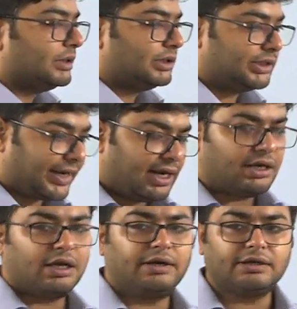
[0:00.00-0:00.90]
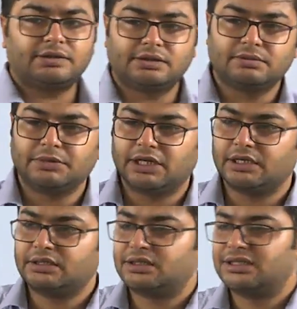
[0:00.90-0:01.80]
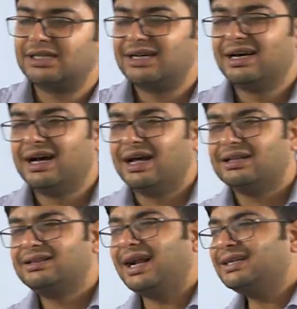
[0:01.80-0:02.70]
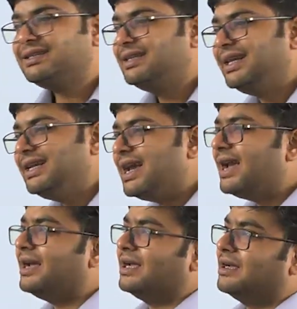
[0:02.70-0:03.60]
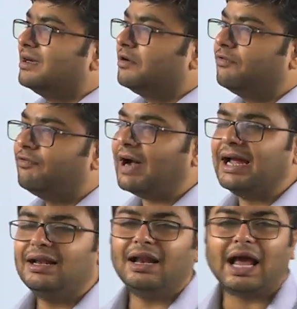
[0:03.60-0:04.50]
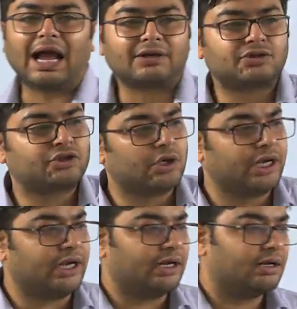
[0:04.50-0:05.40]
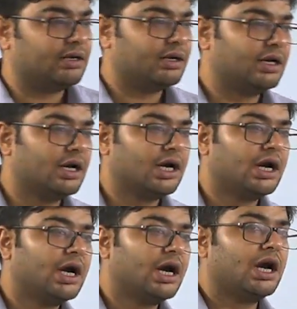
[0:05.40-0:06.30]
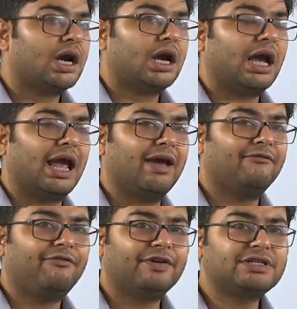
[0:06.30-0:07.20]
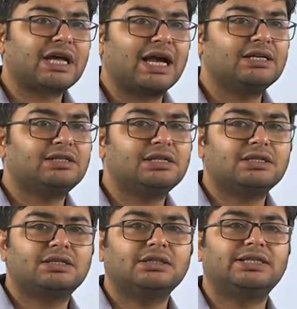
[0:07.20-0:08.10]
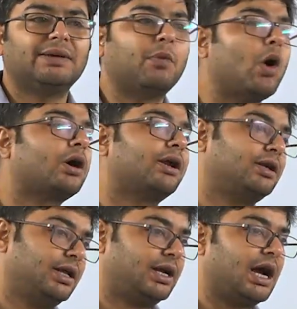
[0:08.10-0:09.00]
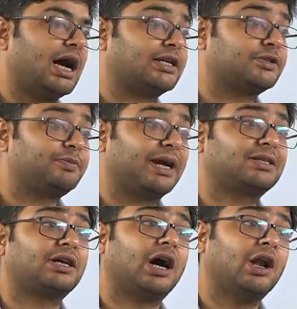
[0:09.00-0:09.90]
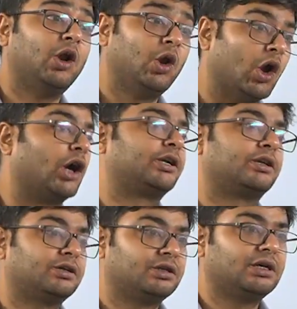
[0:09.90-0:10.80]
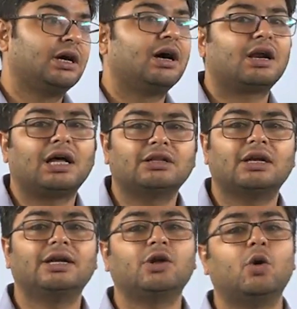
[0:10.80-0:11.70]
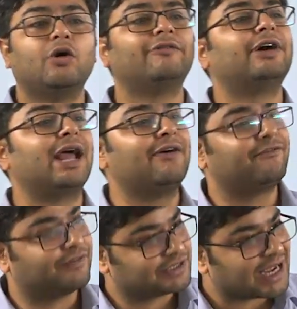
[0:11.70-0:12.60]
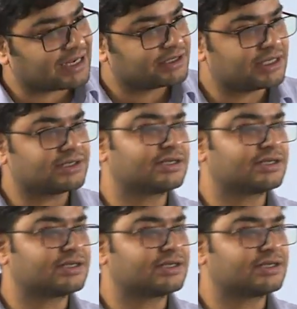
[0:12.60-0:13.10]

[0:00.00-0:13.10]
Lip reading: second criticism is that DA, while actually emphasizes the democratic aspect a lot, rather it overemphasizes